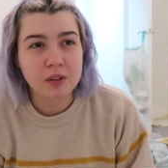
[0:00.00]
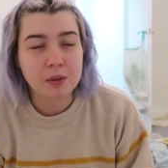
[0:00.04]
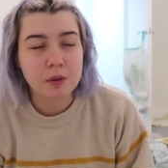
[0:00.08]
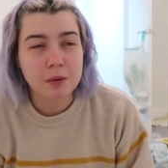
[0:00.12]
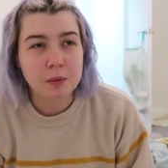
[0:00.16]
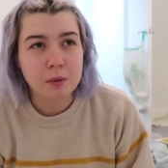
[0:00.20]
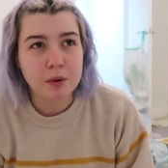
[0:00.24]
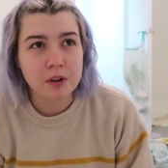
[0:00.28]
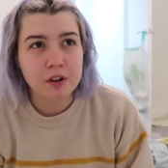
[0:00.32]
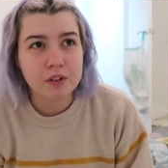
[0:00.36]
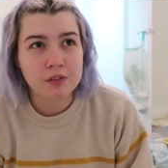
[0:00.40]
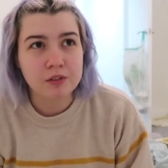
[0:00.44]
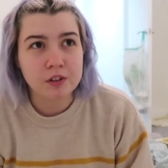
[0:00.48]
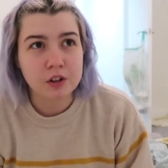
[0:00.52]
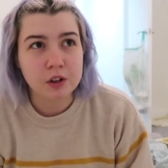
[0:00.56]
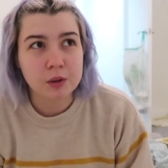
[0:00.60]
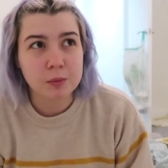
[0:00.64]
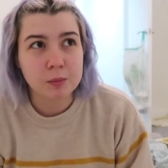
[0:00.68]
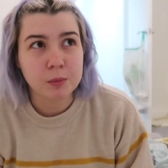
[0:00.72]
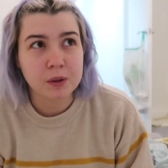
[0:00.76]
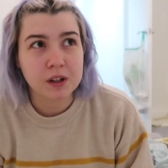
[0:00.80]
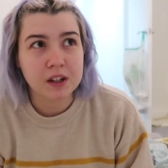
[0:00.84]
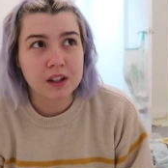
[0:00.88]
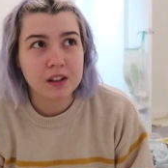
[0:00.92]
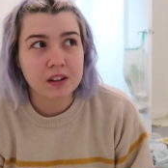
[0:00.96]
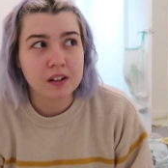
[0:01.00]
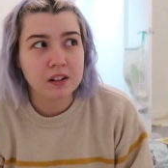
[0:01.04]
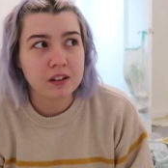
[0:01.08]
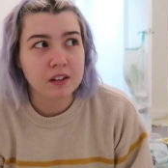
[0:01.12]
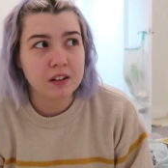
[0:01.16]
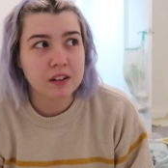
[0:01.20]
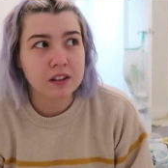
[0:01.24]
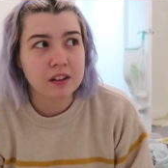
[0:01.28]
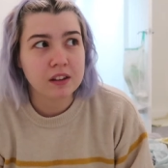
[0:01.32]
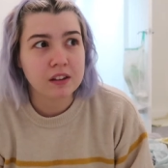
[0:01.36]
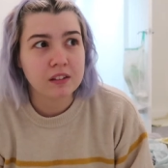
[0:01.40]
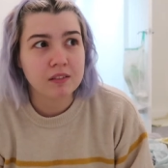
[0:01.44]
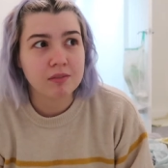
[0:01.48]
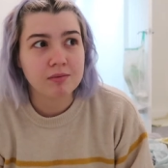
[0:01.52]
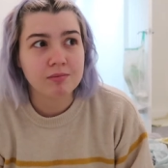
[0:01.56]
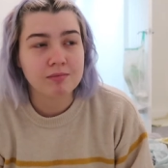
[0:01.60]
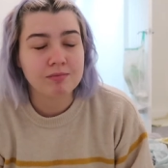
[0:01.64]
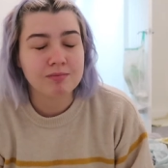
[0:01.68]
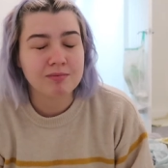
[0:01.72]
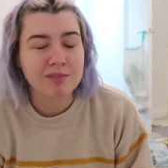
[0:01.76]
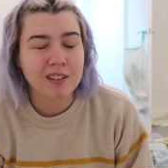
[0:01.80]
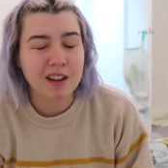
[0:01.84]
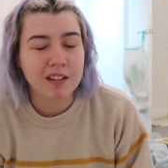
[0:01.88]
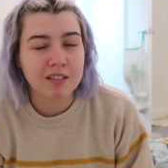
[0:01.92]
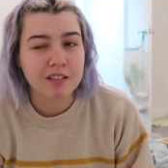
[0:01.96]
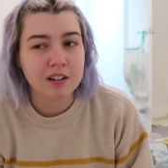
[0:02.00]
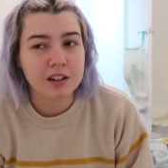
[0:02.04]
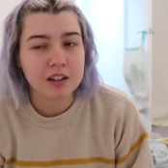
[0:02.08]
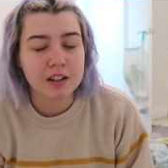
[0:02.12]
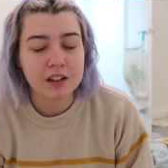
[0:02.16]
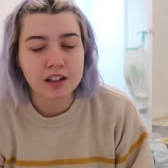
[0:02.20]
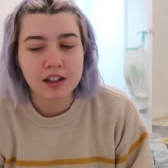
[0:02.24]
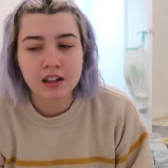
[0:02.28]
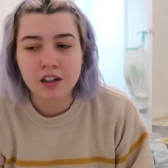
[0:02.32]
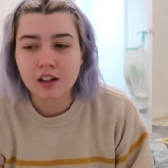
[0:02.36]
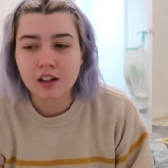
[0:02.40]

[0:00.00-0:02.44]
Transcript: So we want a room we can like get ready